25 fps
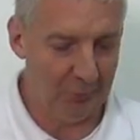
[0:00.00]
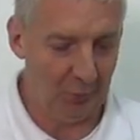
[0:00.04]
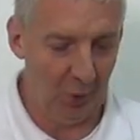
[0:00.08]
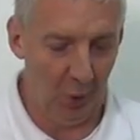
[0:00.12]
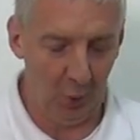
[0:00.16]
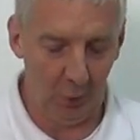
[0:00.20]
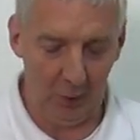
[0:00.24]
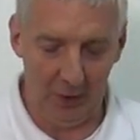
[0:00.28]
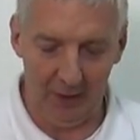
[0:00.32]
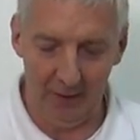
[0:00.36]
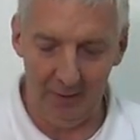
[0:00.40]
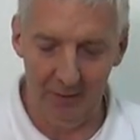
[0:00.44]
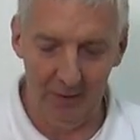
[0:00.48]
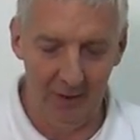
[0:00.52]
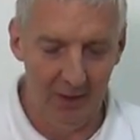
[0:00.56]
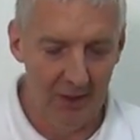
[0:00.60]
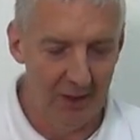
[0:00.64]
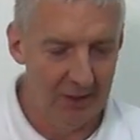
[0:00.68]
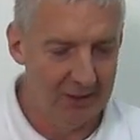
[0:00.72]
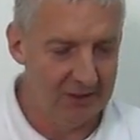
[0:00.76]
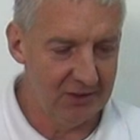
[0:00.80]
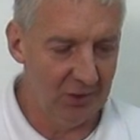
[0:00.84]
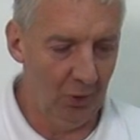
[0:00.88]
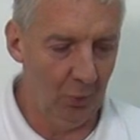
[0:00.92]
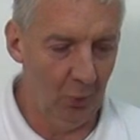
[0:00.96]
Okay,
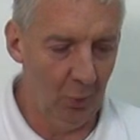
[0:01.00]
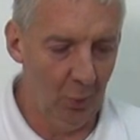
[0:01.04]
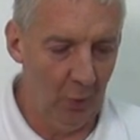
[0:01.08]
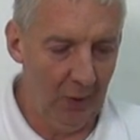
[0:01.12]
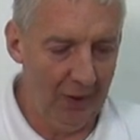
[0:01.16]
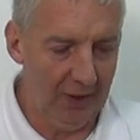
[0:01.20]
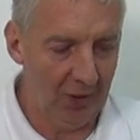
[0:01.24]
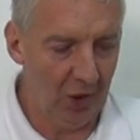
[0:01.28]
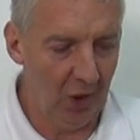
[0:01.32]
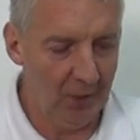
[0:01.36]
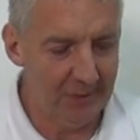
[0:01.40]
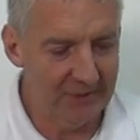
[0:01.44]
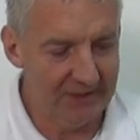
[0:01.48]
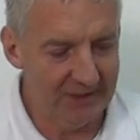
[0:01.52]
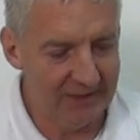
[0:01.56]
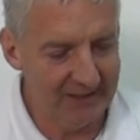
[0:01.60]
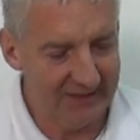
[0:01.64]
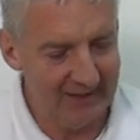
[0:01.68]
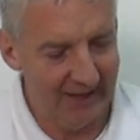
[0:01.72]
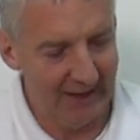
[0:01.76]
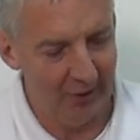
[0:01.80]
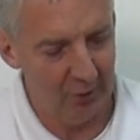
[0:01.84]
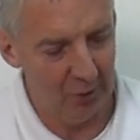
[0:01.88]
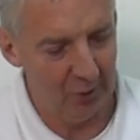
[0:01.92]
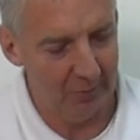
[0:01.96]
so comes in
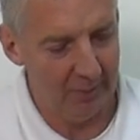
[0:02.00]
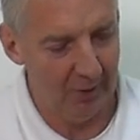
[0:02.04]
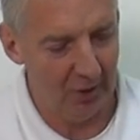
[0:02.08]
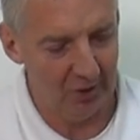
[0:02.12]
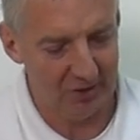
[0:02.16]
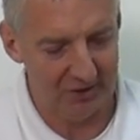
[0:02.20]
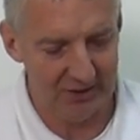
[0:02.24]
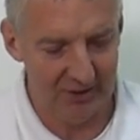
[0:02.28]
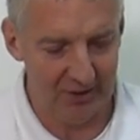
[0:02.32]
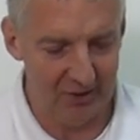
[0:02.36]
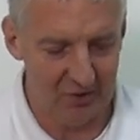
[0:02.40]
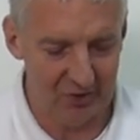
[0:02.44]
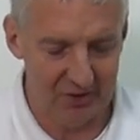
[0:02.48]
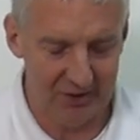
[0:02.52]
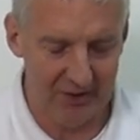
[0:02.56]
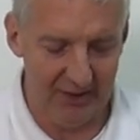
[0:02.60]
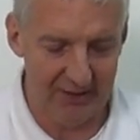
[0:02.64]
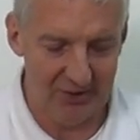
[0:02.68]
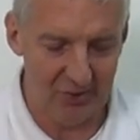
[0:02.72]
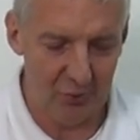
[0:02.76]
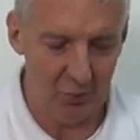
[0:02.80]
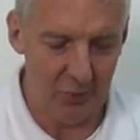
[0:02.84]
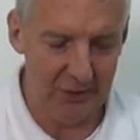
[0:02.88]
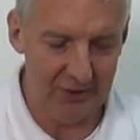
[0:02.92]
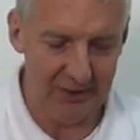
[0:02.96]
this outer box here. It's a
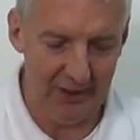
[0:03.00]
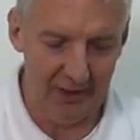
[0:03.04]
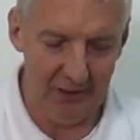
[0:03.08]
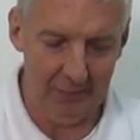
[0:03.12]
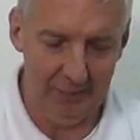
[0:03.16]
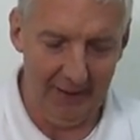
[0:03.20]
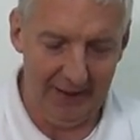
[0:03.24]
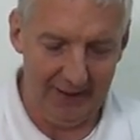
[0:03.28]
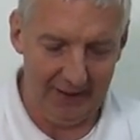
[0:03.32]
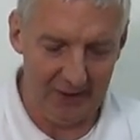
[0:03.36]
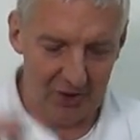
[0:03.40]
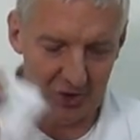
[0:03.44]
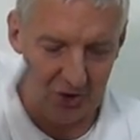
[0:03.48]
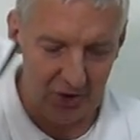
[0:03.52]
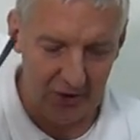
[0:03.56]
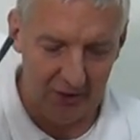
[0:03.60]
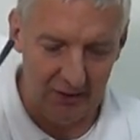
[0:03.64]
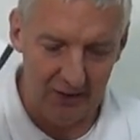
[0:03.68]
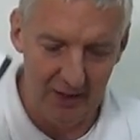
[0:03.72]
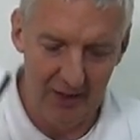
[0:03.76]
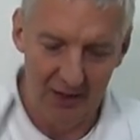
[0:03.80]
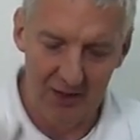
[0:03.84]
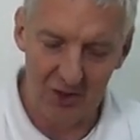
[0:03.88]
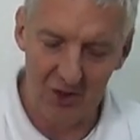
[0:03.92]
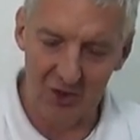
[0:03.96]
nice retail packaging.
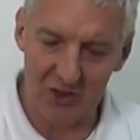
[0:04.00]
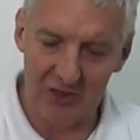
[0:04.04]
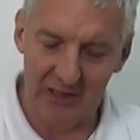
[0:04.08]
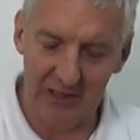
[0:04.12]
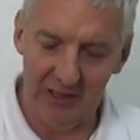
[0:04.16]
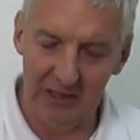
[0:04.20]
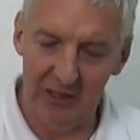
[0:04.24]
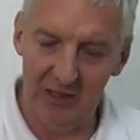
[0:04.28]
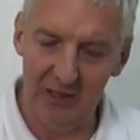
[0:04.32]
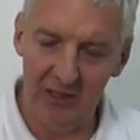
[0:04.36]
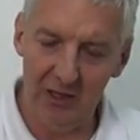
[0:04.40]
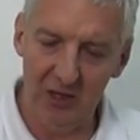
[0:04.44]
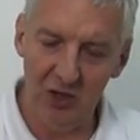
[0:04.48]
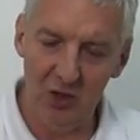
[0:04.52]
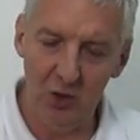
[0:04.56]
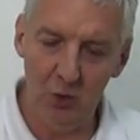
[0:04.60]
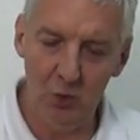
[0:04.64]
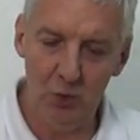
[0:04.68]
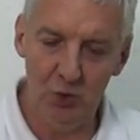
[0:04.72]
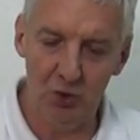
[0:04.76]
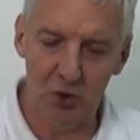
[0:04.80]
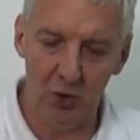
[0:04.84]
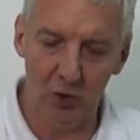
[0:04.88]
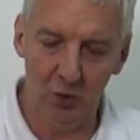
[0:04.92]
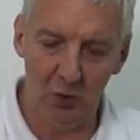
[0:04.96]
There's a little
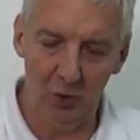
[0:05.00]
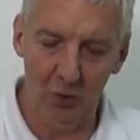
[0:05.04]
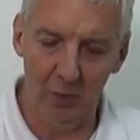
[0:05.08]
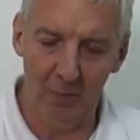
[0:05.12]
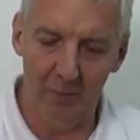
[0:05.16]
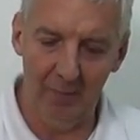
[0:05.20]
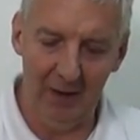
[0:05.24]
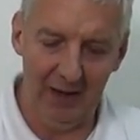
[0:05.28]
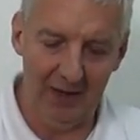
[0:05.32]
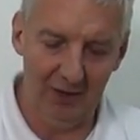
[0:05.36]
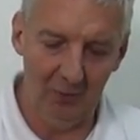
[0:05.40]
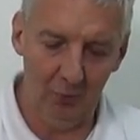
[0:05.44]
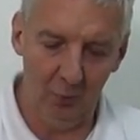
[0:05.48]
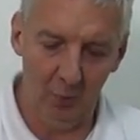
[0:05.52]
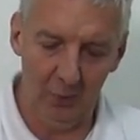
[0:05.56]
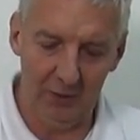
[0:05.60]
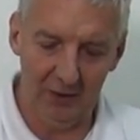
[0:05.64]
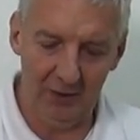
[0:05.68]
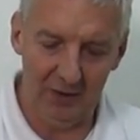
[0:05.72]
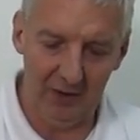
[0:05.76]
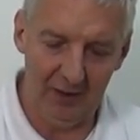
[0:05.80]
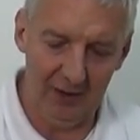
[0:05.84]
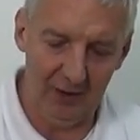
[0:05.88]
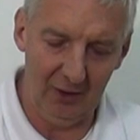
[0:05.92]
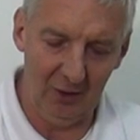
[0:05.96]
user manual
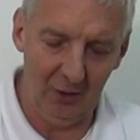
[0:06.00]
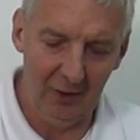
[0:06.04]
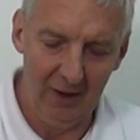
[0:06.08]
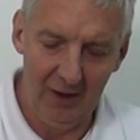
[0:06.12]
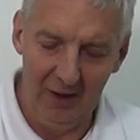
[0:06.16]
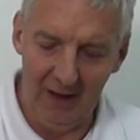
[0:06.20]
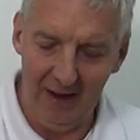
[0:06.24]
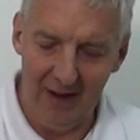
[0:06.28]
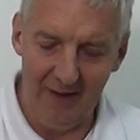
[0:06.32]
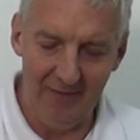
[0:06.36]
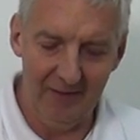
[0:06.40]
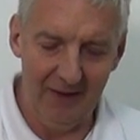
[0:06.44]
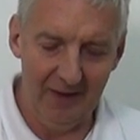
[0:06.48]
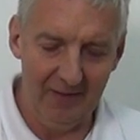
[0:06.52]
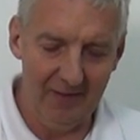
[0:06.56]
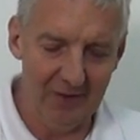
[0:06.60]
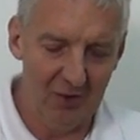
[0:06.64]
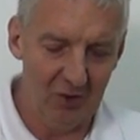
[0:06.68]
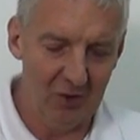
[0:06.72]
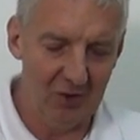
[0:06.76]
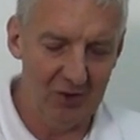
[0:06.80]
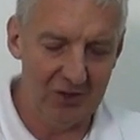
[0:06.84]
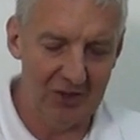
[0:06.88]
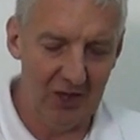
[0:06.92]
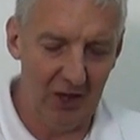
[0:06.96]
with it here, and then
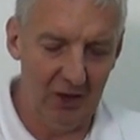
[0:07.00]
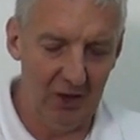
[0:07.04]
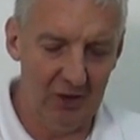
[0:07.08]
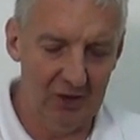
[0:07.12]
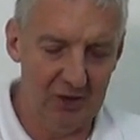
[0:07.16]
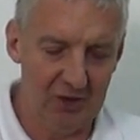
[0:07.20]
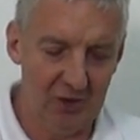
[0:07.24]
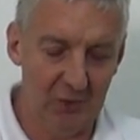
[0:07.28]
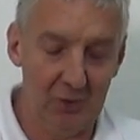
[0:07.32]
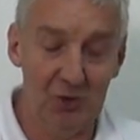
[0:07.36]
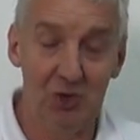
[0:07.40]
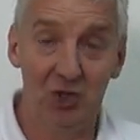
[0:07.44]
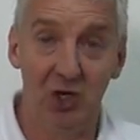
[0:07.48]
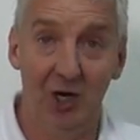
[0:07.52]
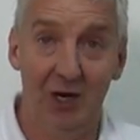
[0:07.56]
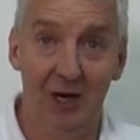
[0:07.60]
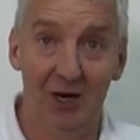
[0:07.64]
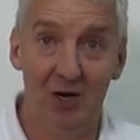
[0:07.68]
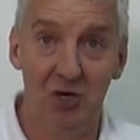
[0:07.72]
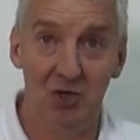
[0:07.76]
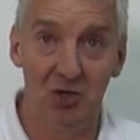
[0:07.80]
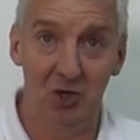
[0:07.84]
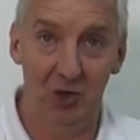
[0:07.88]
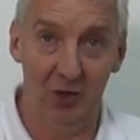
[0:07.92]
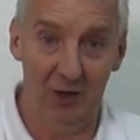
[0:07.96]
there's also a
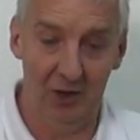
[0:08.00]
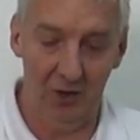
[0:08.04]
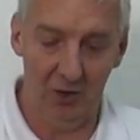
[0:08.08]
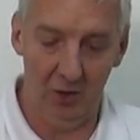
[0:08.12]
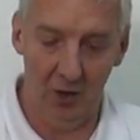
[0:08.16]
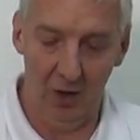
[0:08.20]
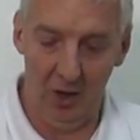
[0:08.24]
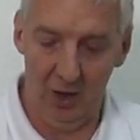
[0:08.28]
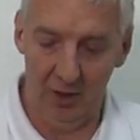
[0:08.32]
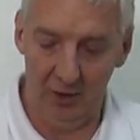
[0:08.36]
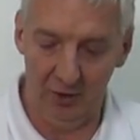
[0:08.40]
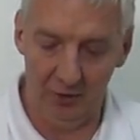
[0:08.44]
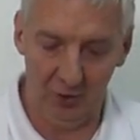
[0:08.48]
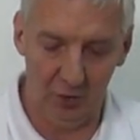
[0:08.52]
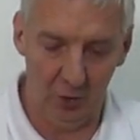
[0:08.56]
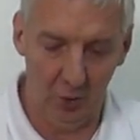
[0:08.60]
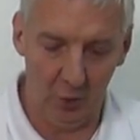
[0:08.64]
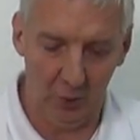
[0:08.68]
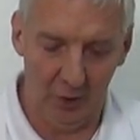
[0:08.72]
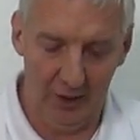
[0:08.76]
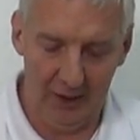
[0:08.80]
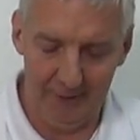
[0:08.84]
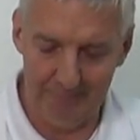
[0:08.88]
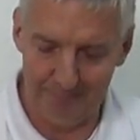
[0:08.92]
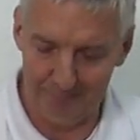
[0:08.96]
charger here on it,
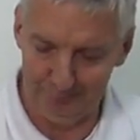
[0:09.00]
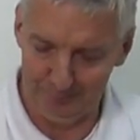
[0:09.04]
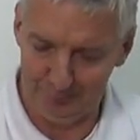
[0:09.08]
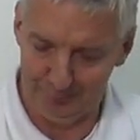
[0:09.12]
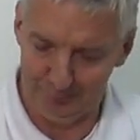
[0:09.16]
okay?